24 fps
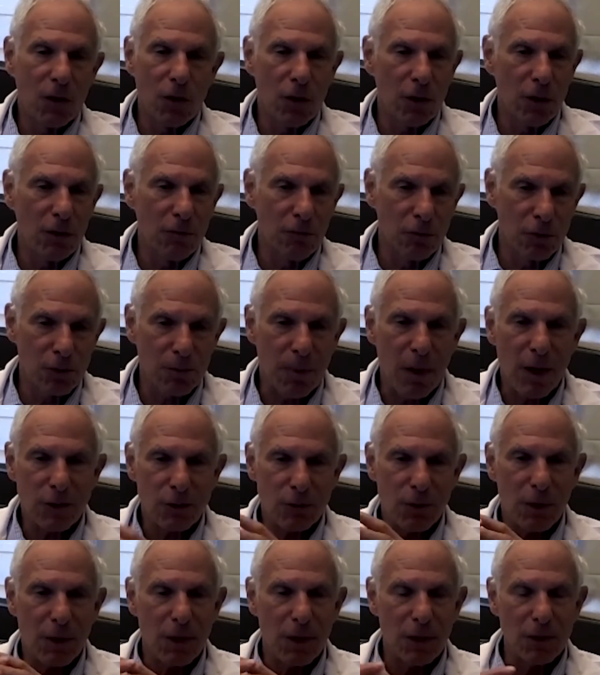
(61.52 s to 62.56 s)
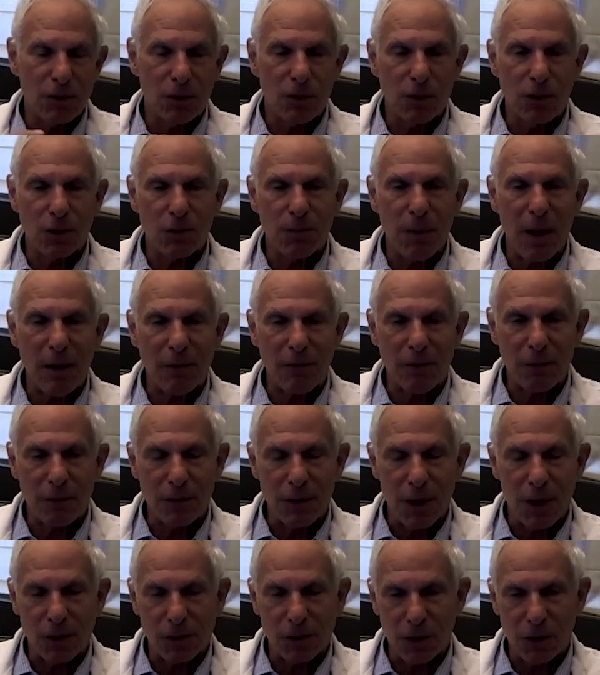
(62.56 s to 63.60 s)
good response rate, as you expect for
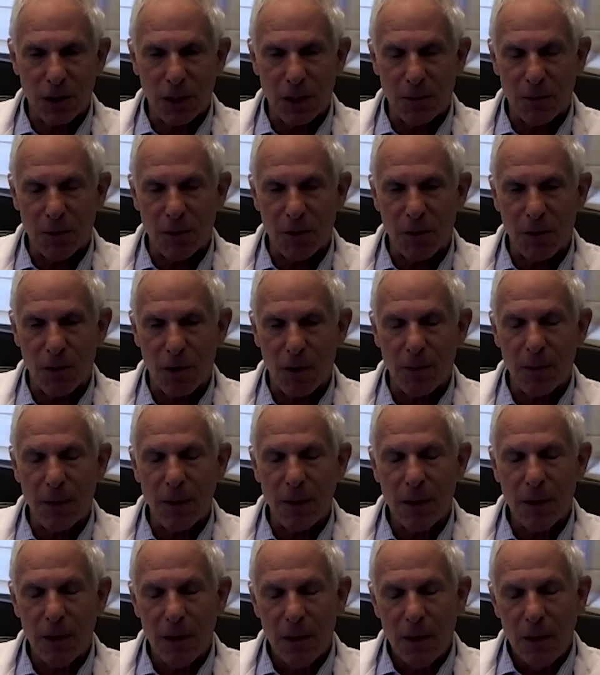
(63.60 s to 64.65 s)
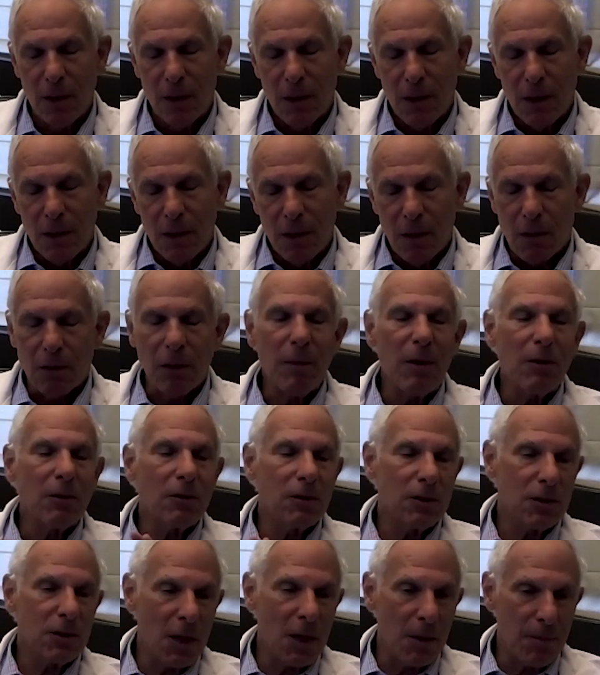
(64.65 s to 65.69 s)
induction chemotherapy. But let me
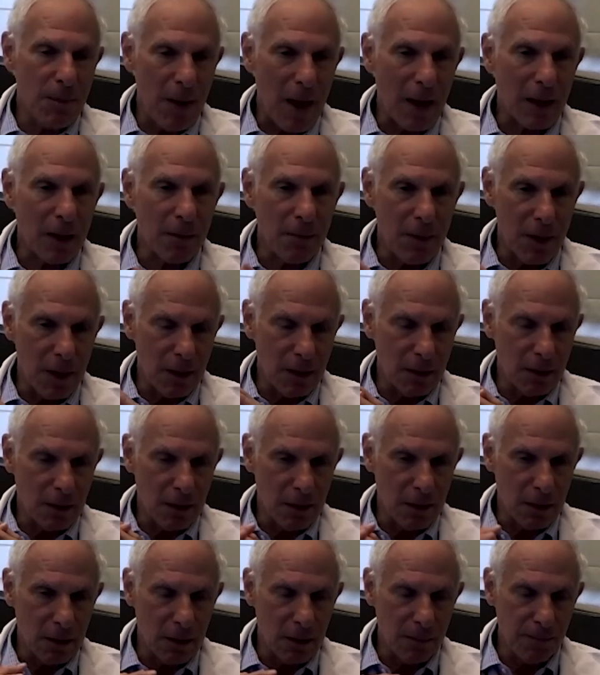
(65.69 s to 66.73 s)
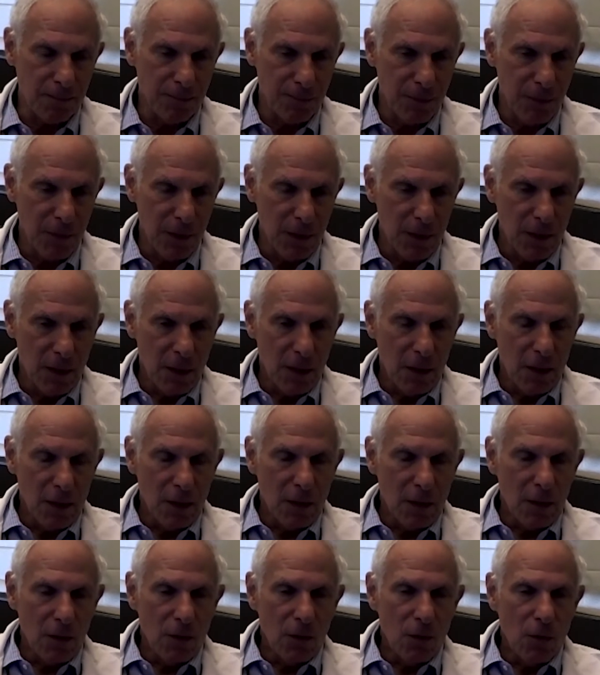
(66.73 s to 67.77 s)
step back a minute. Um,
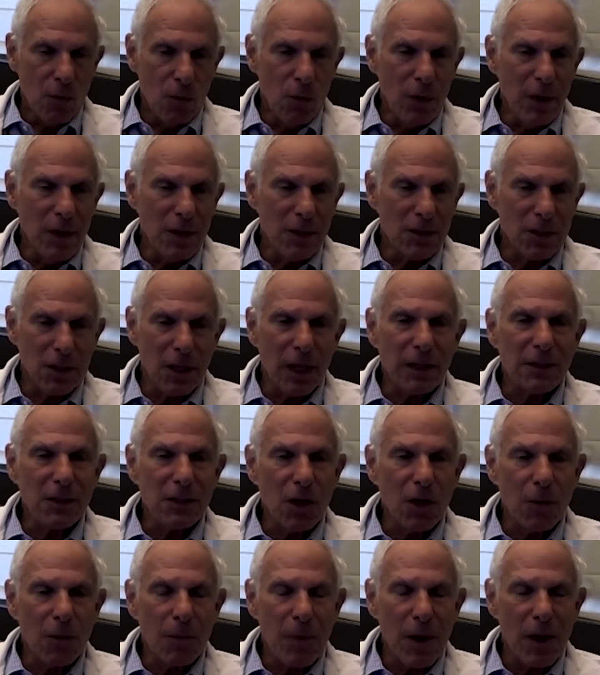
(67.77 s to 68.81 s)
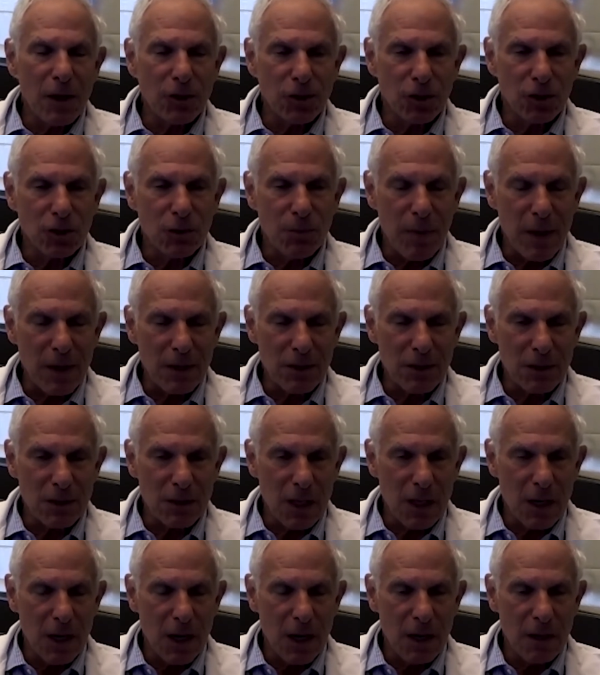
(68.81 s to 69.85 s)
we selected our patients based
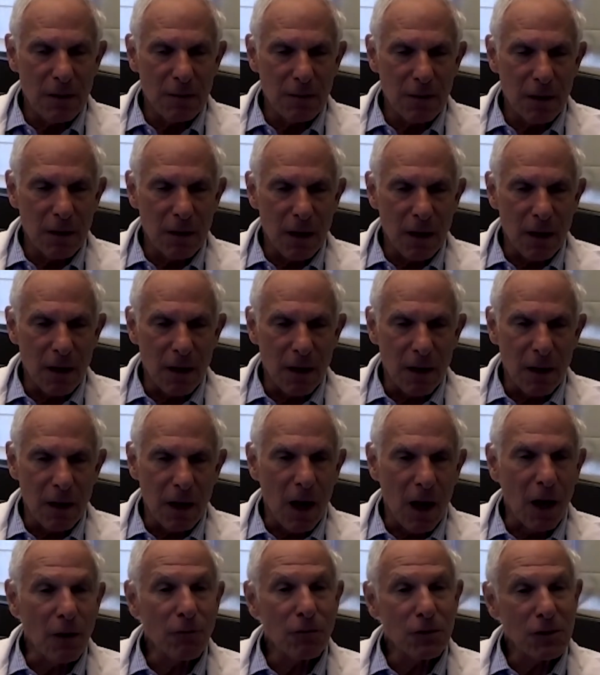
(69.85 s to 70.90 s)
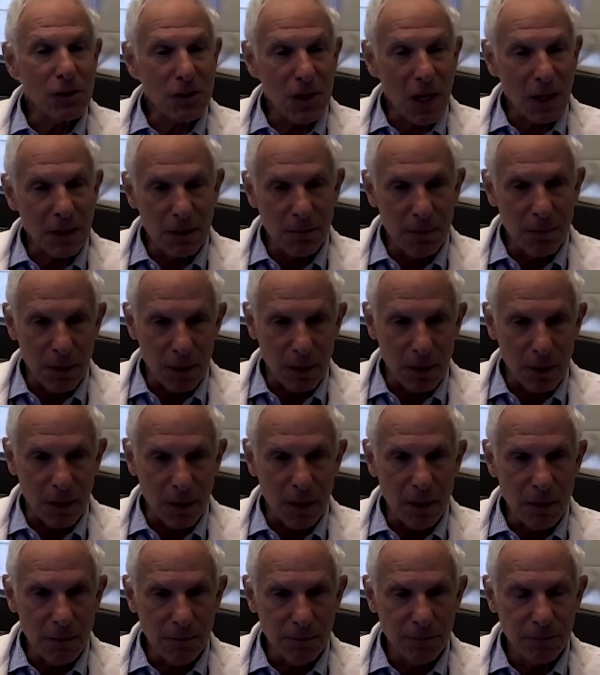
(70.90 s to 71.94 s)
on uh,
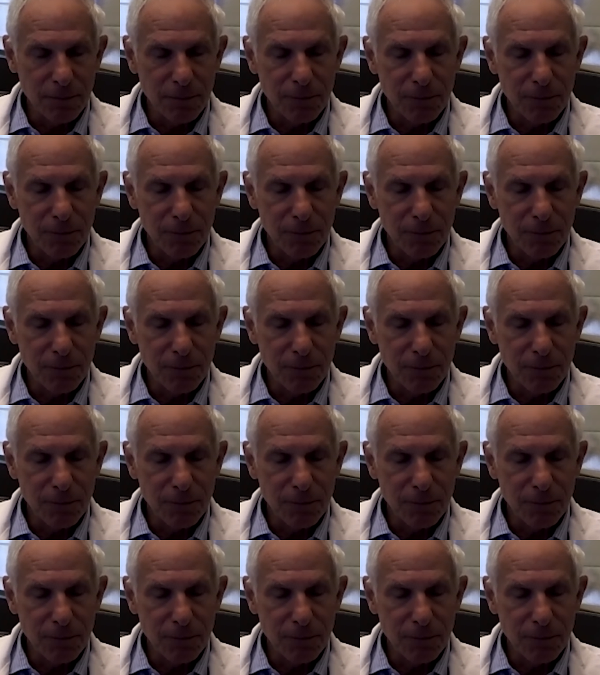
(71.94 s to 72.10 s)
unresectability